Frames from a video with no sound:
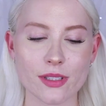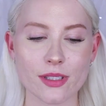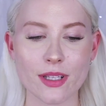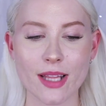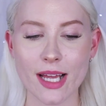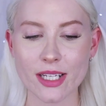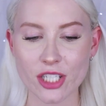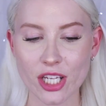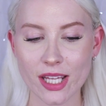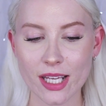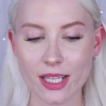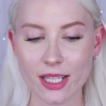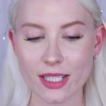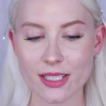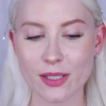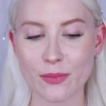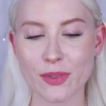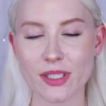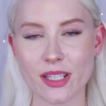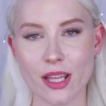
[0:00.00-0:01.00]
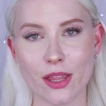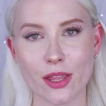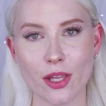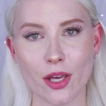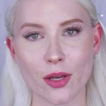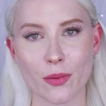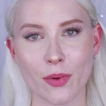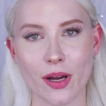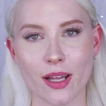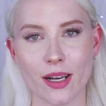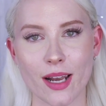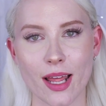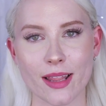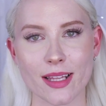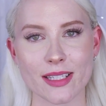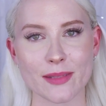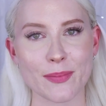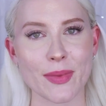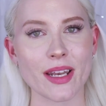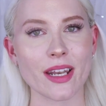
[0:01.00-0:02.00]
So that jelly cleanser was the third one
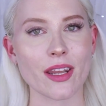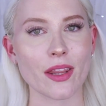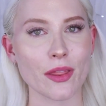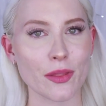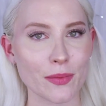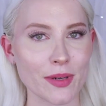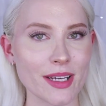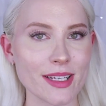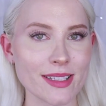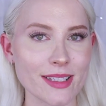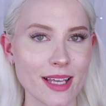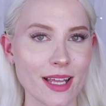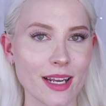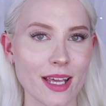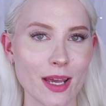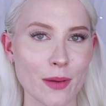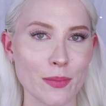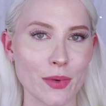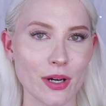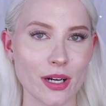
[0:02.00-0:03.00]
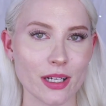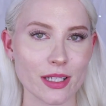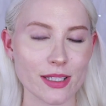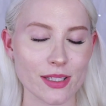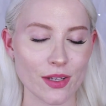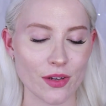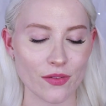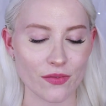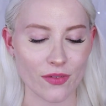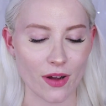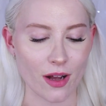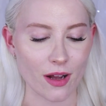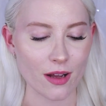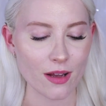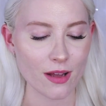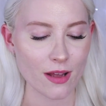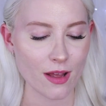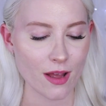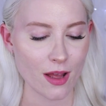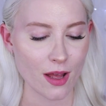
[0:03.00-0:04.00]
and there's been 3 skincare products so
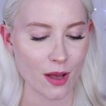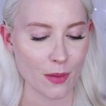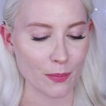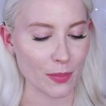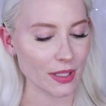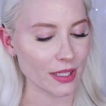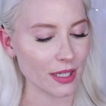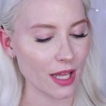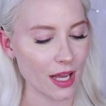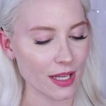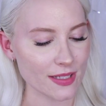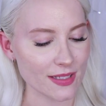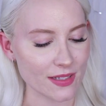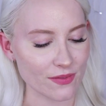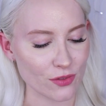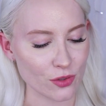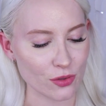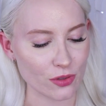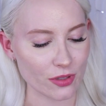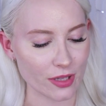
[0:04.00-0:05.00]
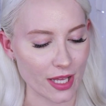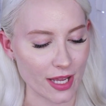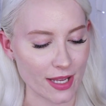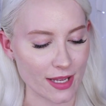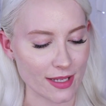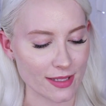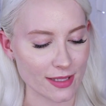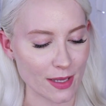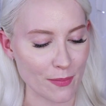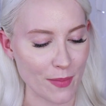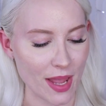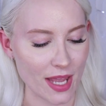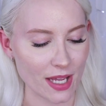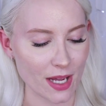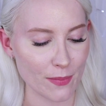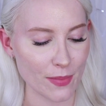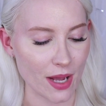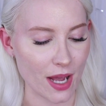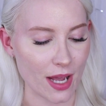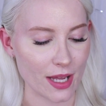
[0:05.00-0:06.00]
far, but last of all there is a
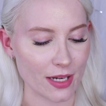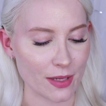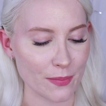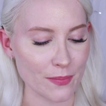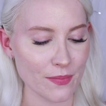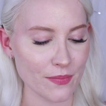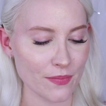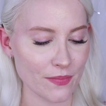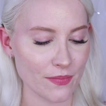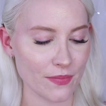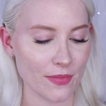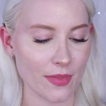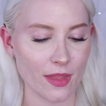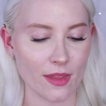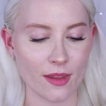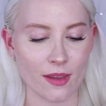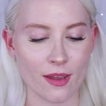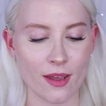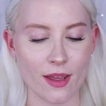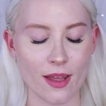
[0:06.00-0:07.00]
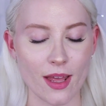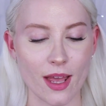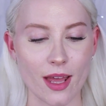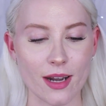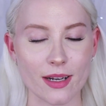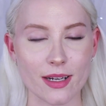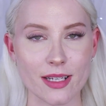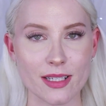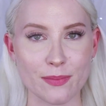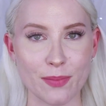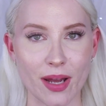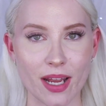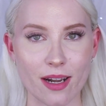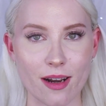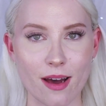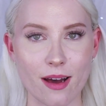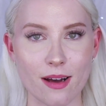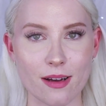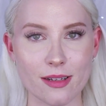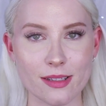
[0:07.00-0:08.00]
makeup item and it is by
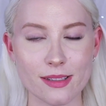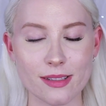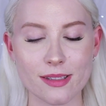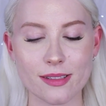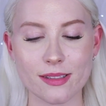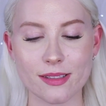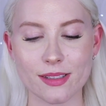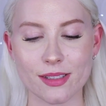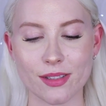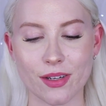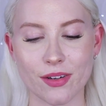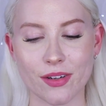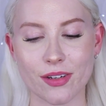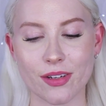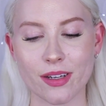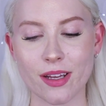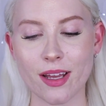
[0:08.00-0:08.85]
NARS. So